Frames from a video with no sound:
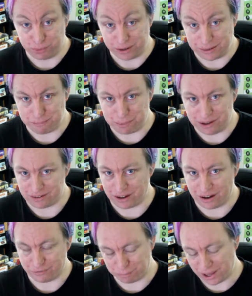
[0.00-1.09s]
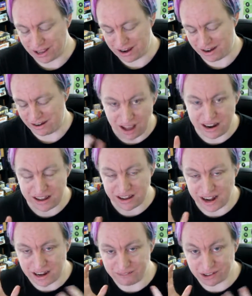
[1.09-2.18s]
really piss off Blaine. Eddie
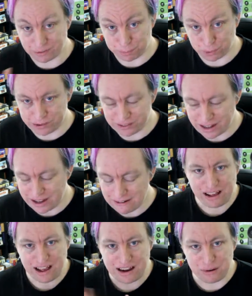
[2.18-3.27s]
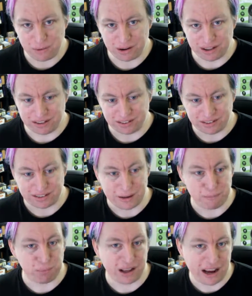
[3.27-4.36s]
kind of exploits that. Eddie realizes
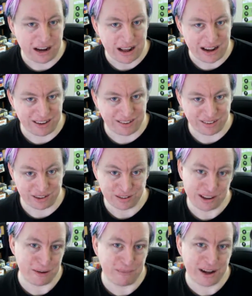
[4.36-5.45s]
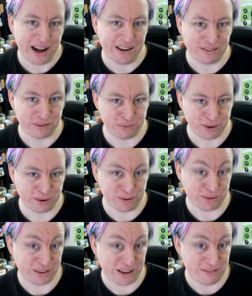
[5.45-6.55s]
that Blaine hates the same kinds of
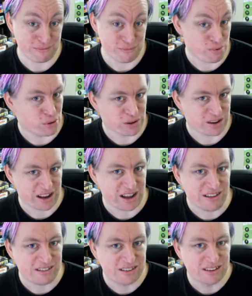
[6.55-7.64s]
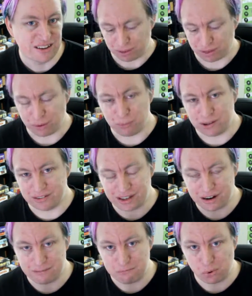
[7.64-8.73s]
riddles that Roland hates. The ones that
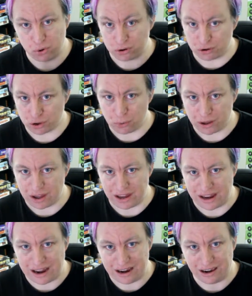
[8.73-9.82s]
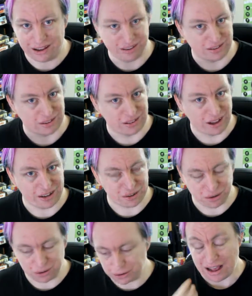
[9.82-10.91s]
are more jokey and less
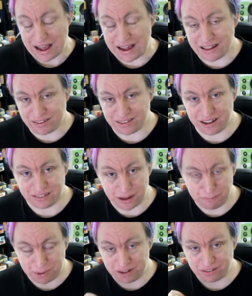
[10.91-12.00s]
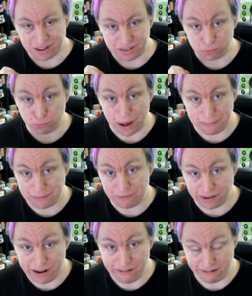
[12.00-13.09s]
logical. Eddie stands up and he starts
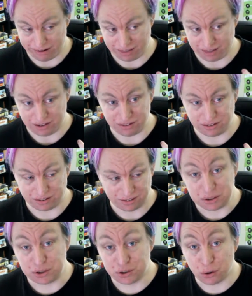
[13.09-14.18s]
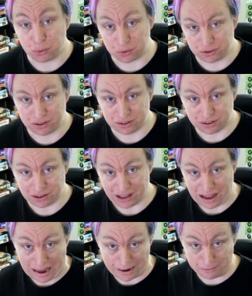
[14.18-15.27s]
rapid-firing these jokes
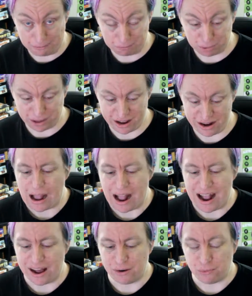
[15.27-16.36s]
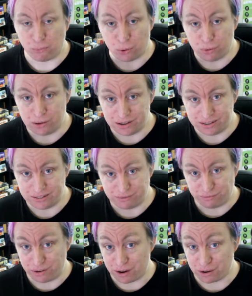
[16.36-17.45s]
at Blaine, and Roland
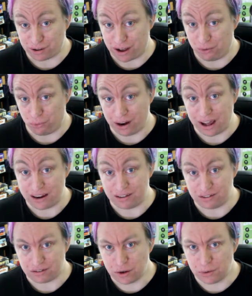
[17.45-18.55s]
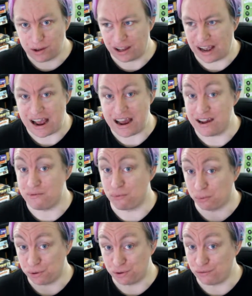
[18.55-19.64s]
figures out what Eddie is doing, and
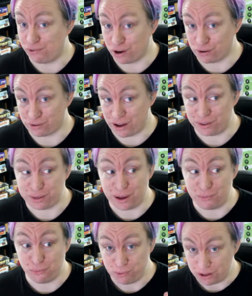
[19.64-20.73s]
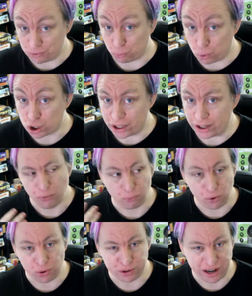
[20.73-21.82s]
Roland figures out that it's working.
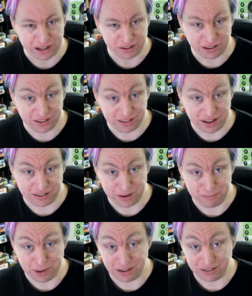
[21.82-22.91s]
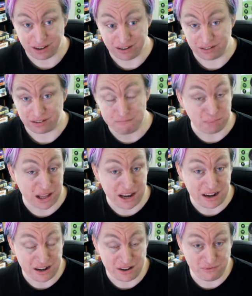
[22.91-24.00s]
Roland actually stands up and he says,
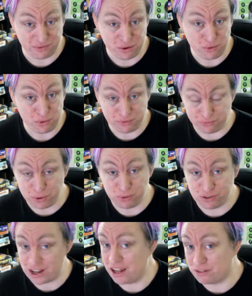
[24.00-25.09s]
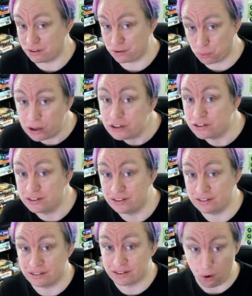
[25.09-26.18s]
Blaine, if you refuse to answer the
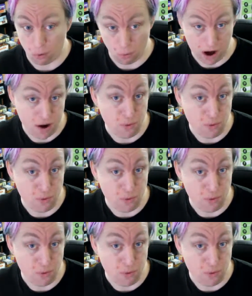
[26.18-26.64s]
questions, we